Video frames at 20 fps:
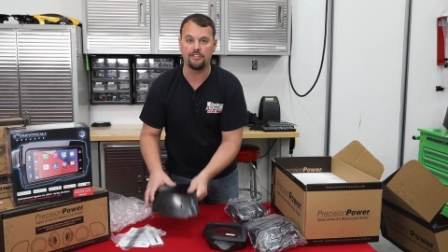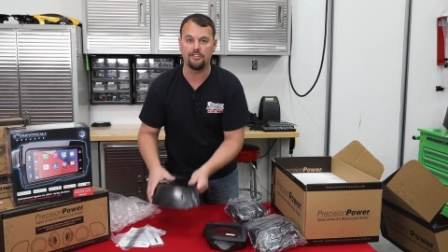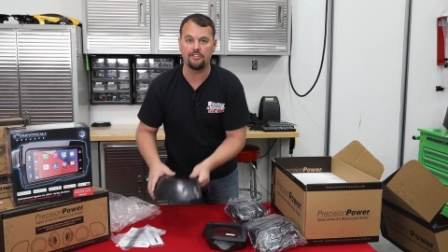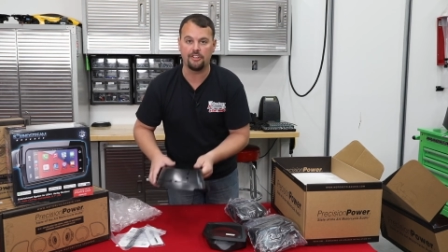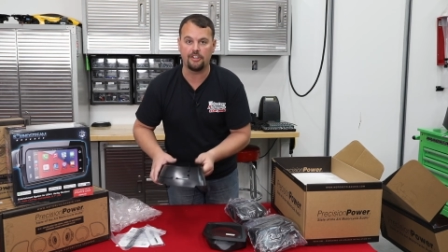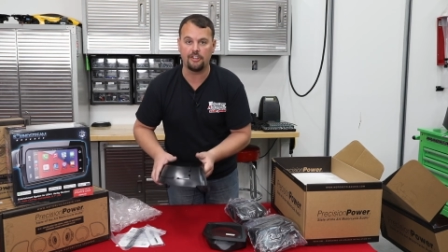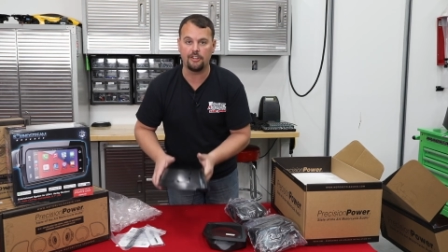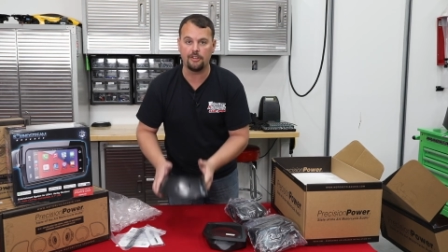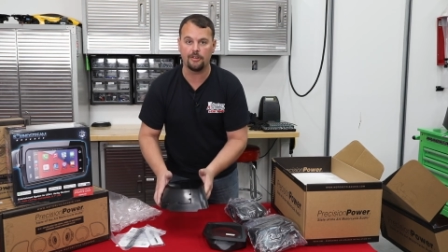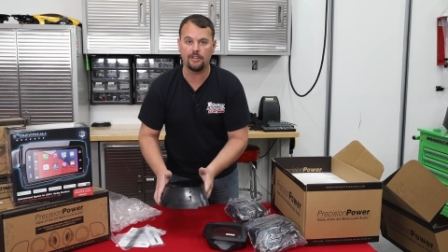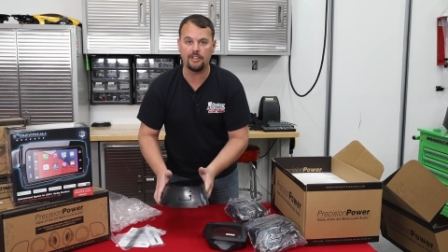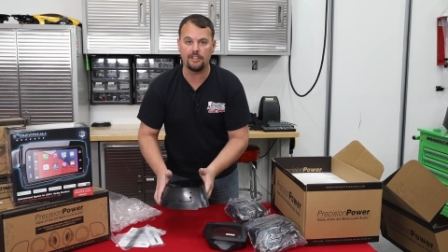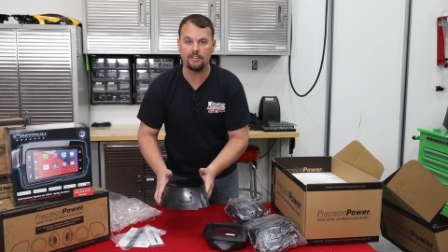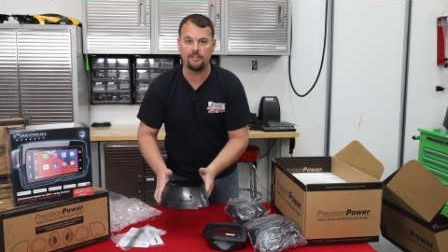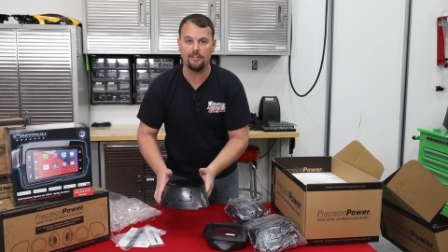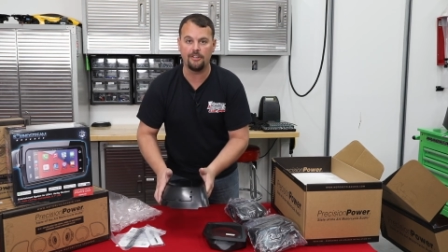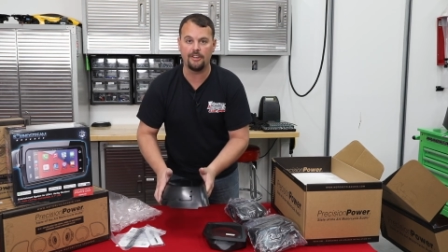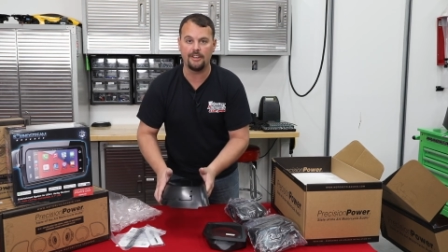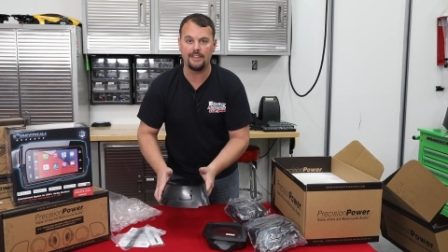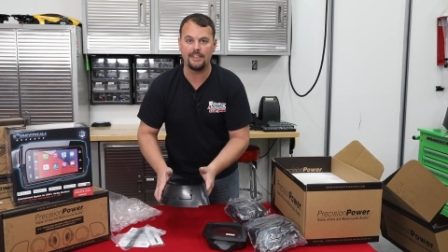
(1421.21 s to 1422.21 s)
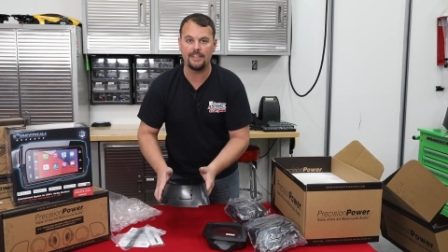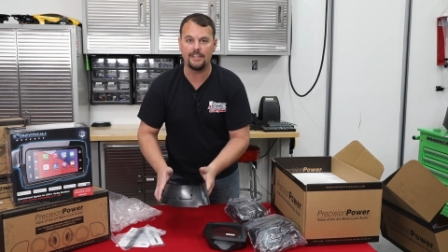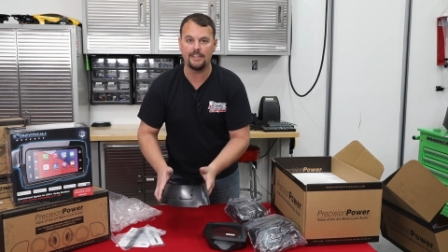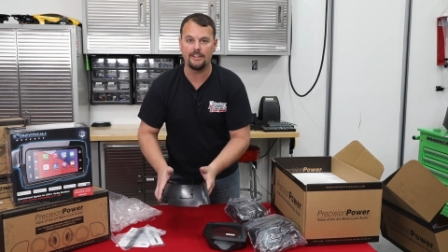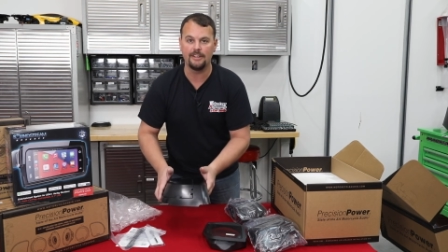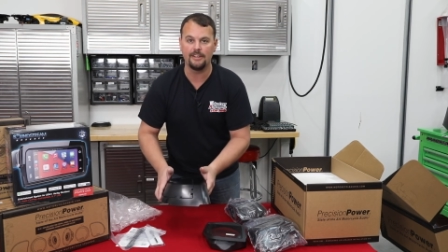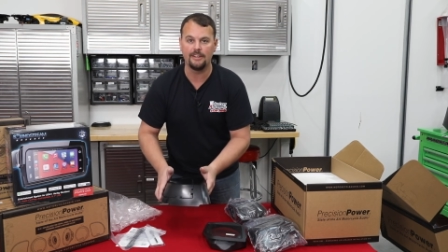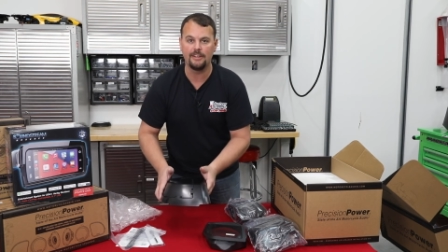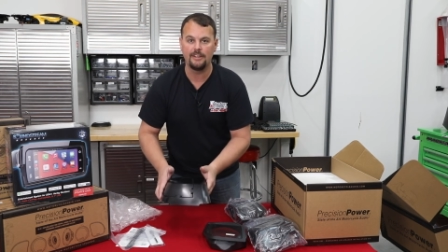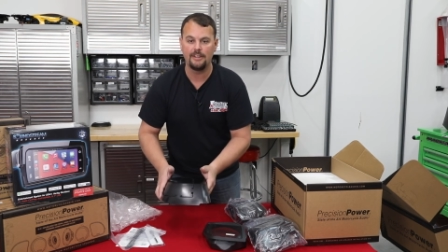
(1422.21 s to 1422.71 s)
and secure it to the
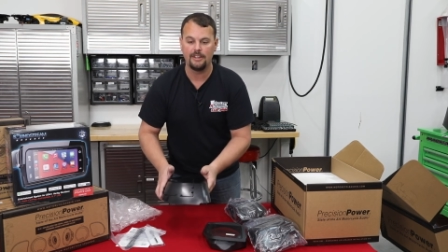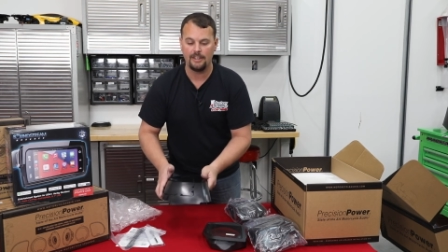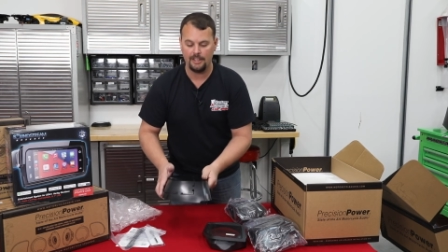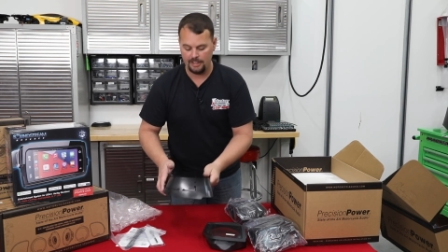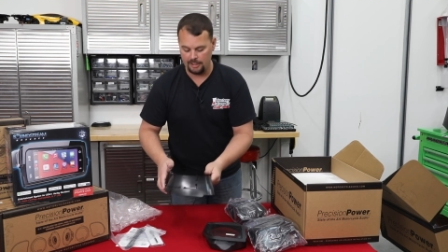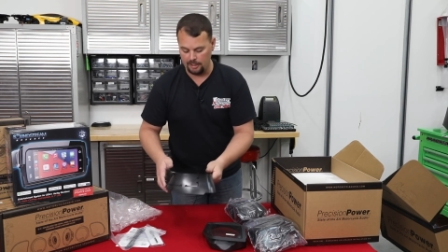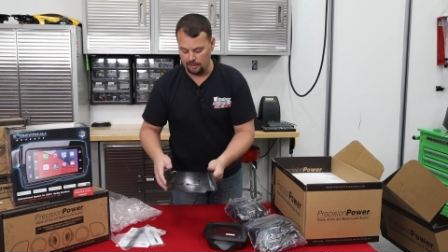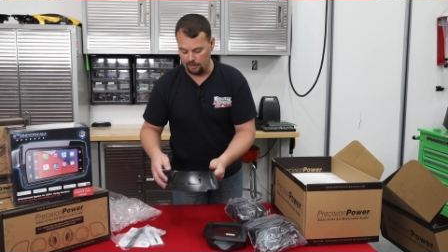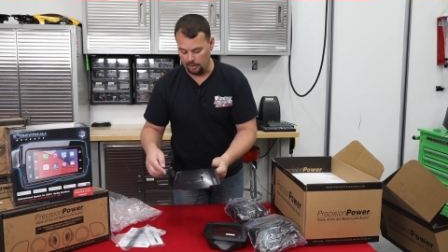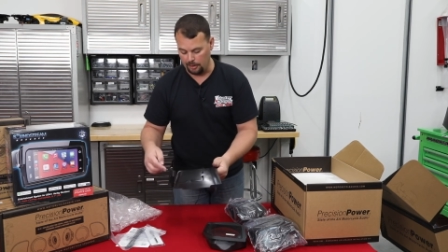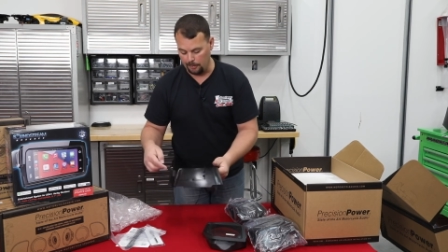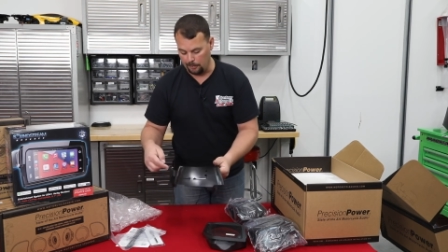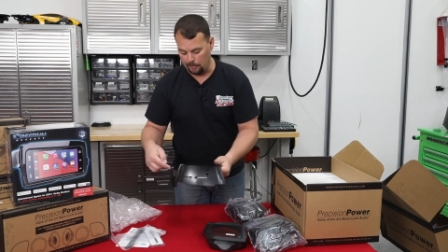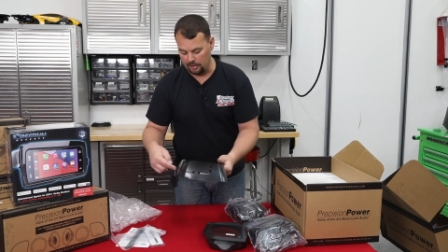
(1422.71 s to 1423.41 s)
lid. You're going